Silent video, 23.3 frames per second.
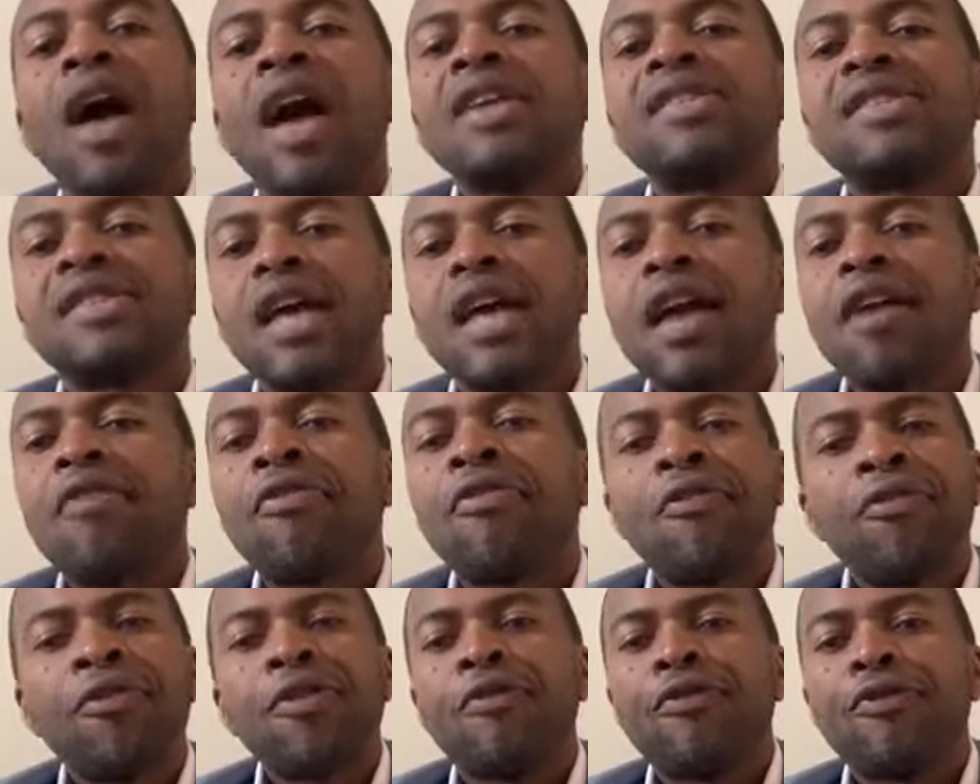Isaiah
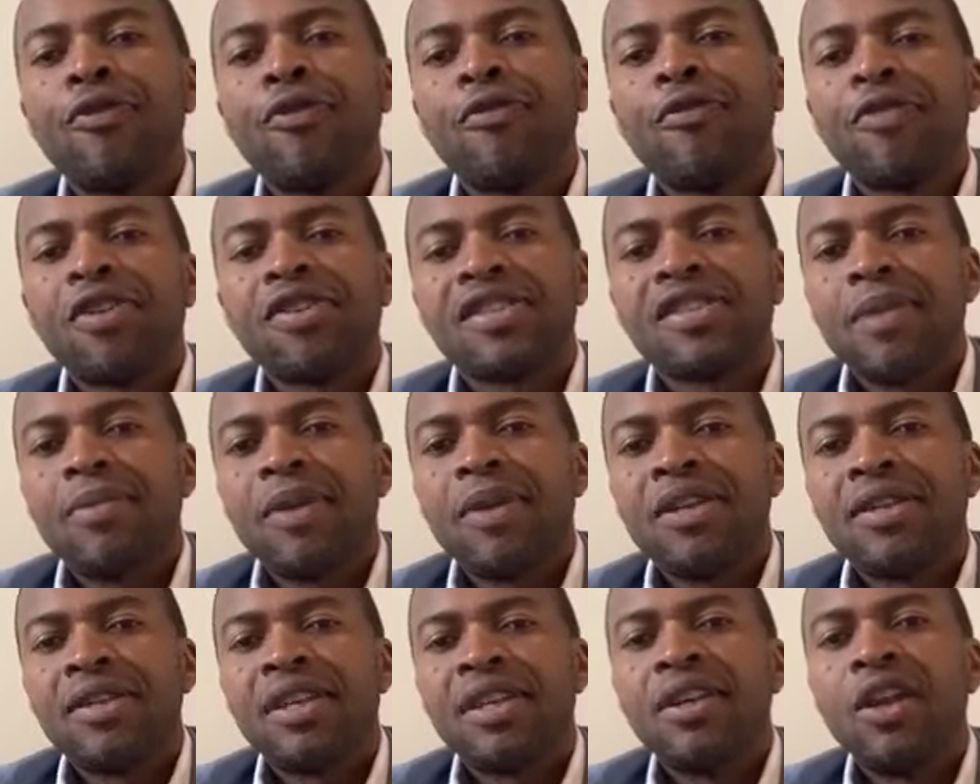54, verse
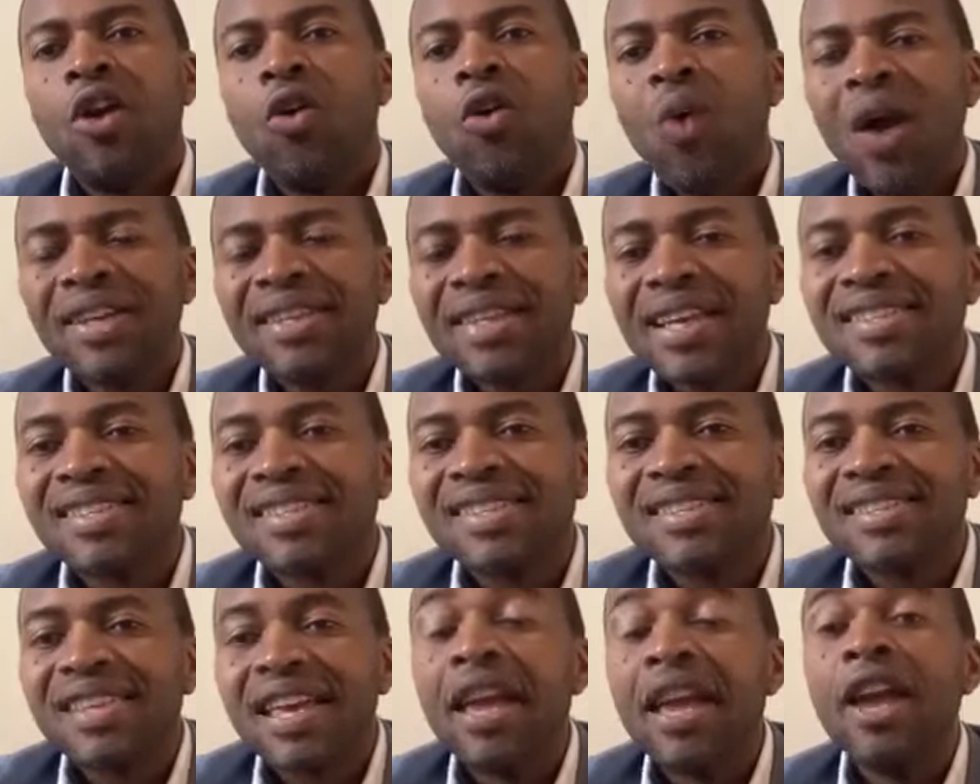17. What does
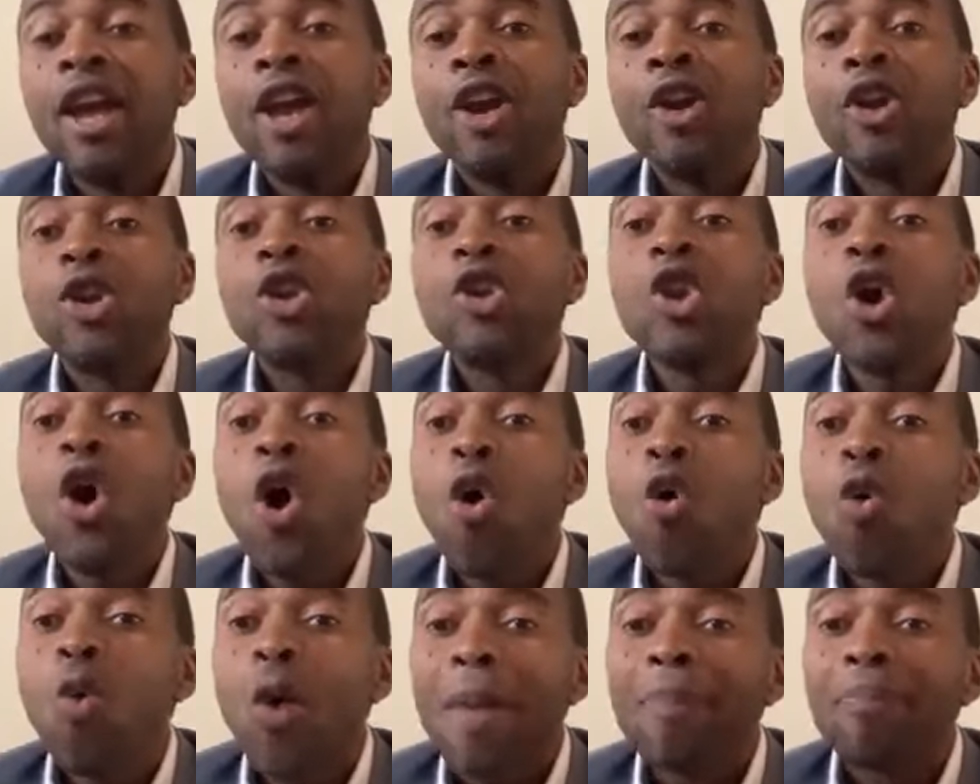it say?
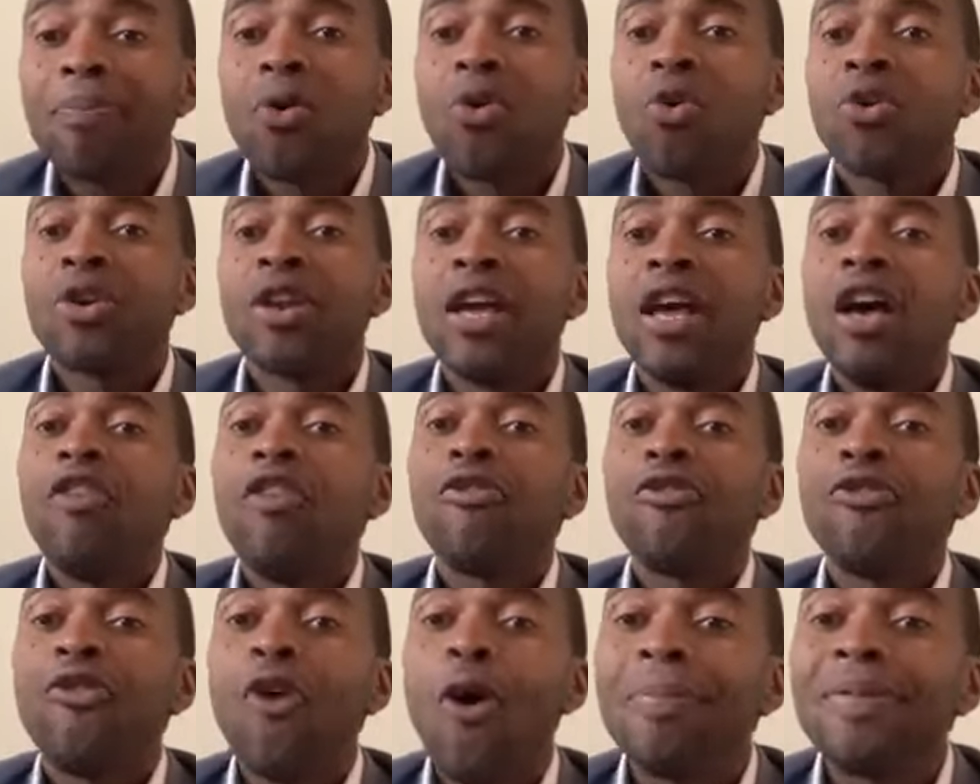No weapon
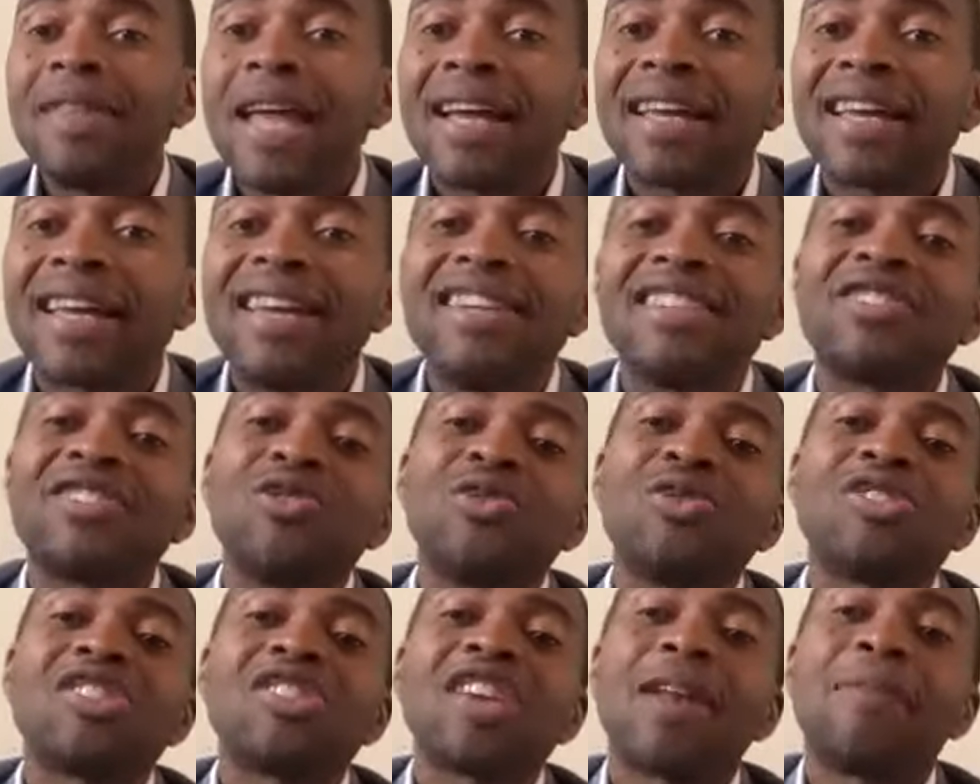formed against
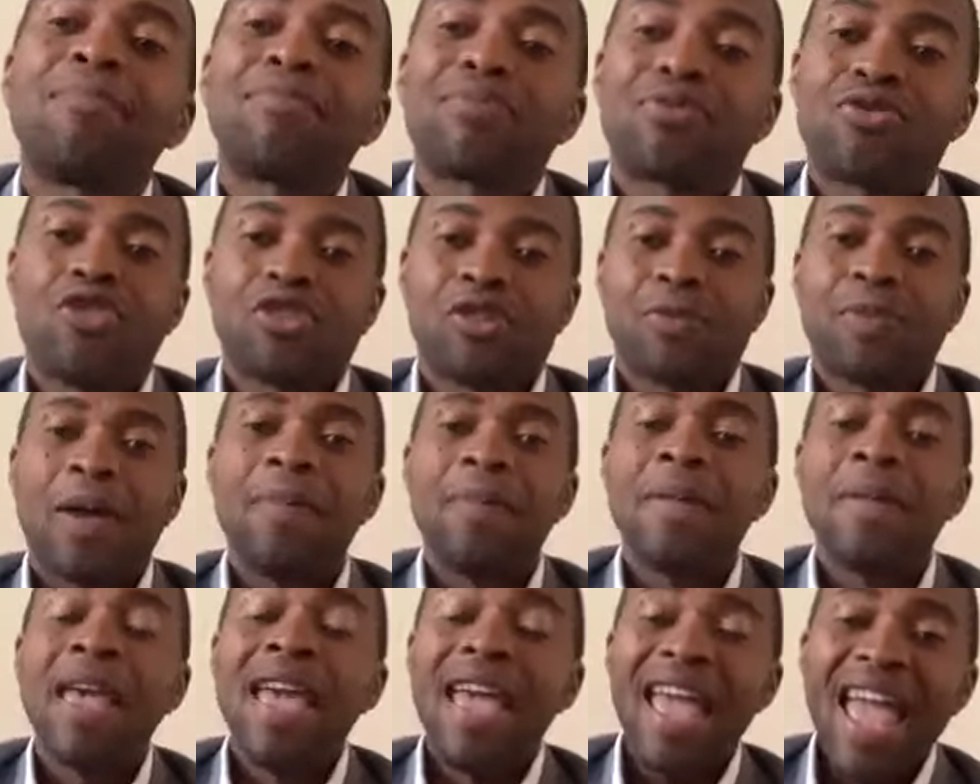you shall prosper.
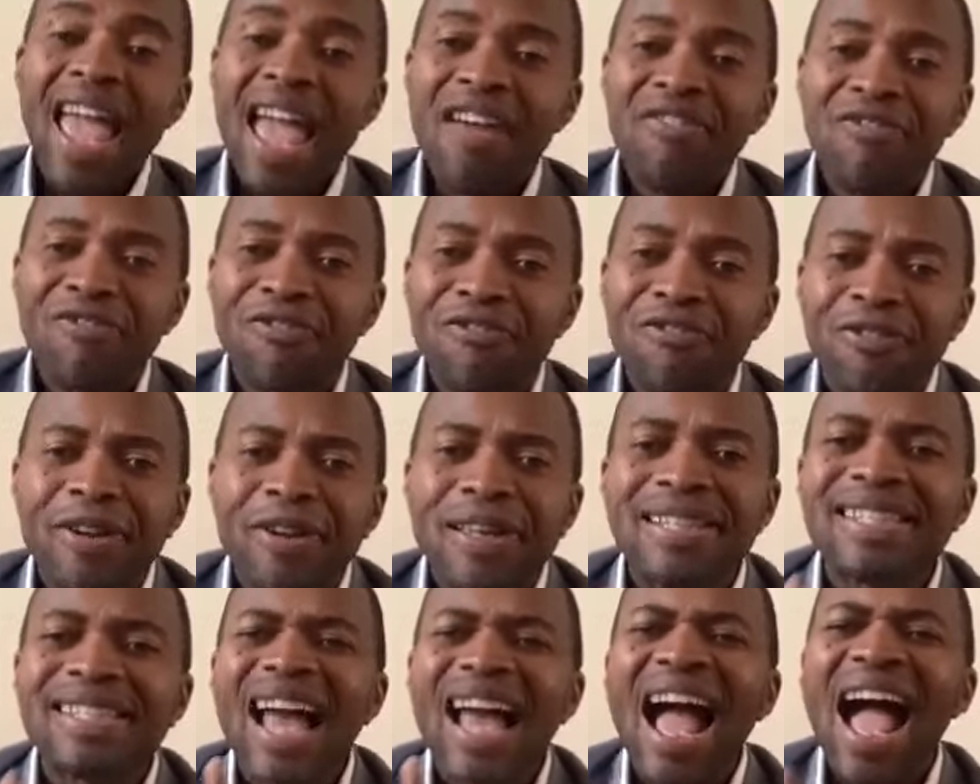
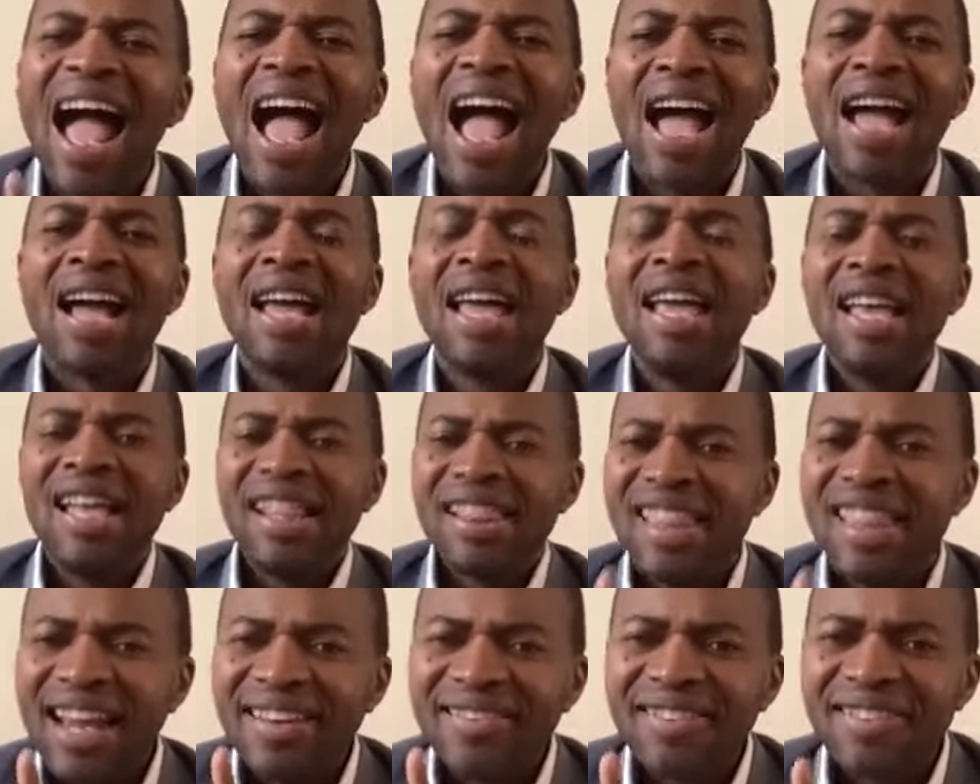Every tongue
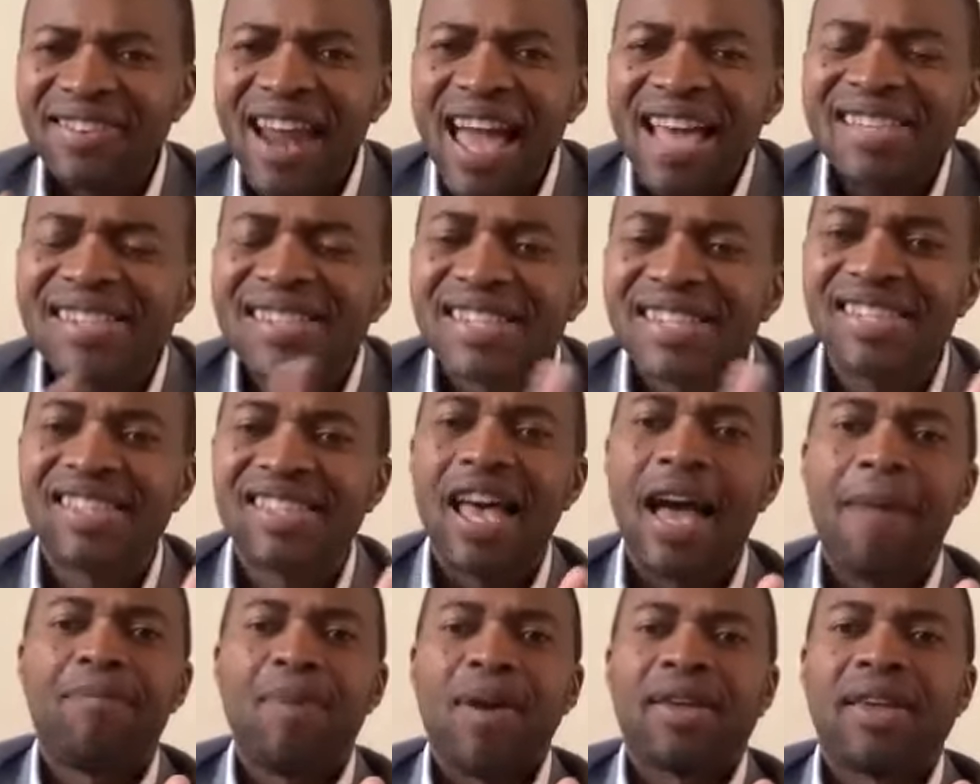that rises
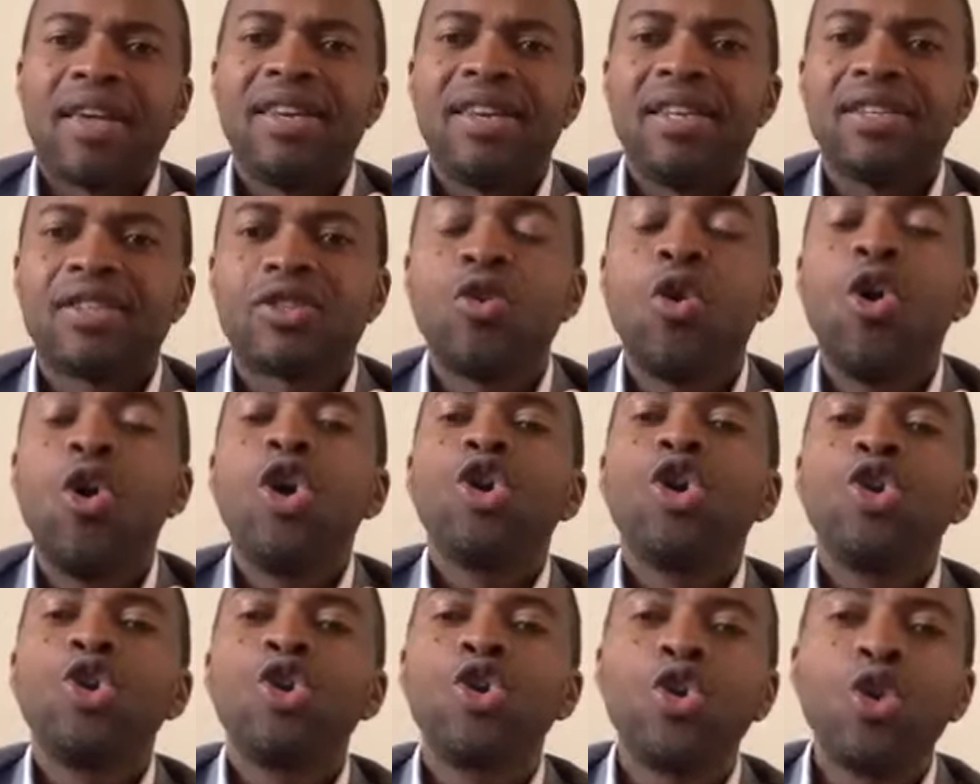up against you,
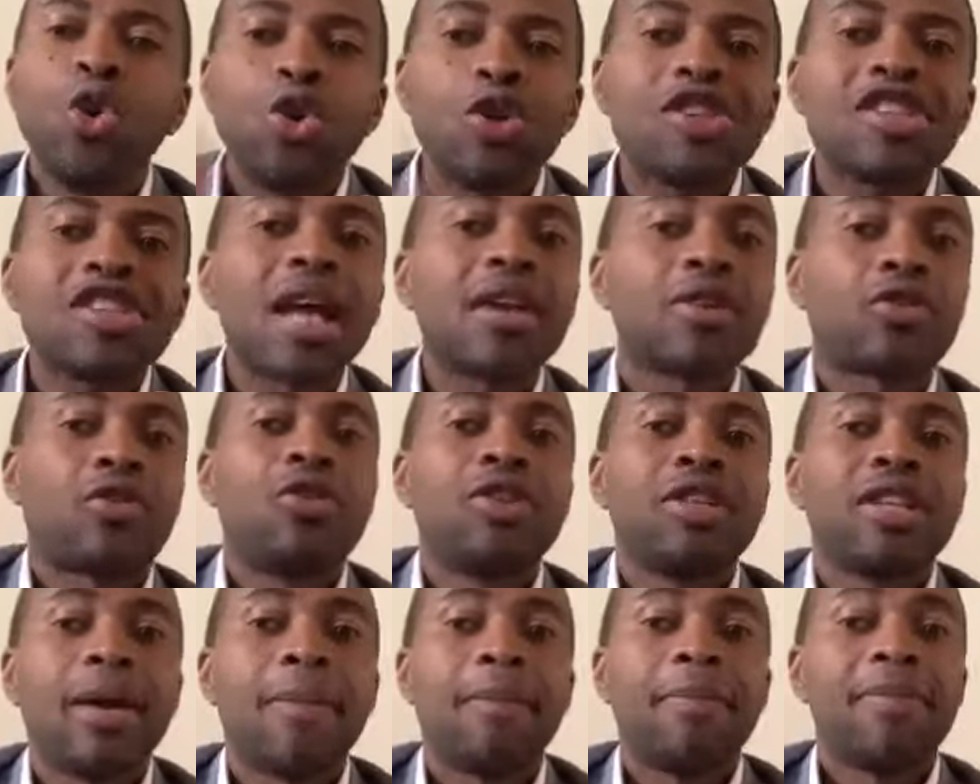you shall
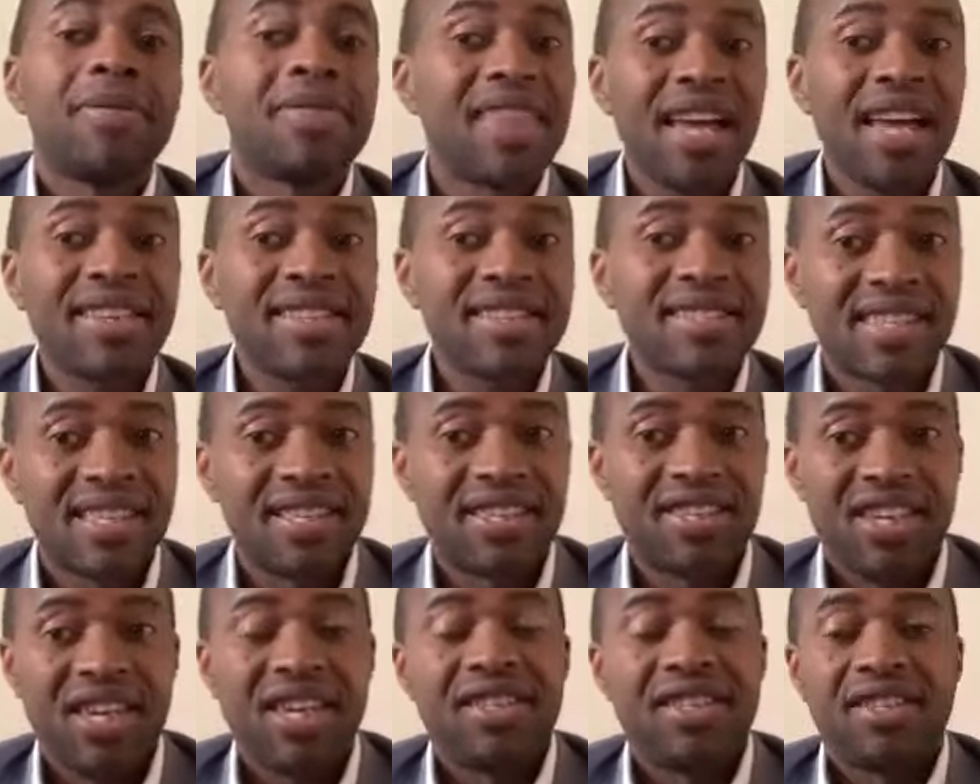condemn. That is the
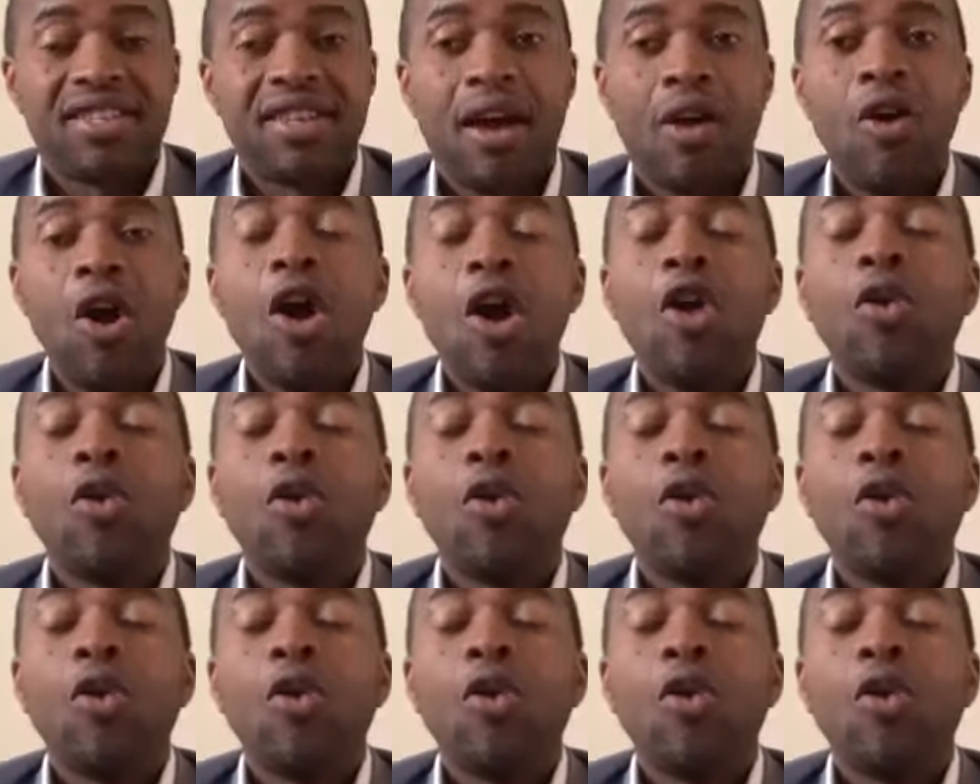church now.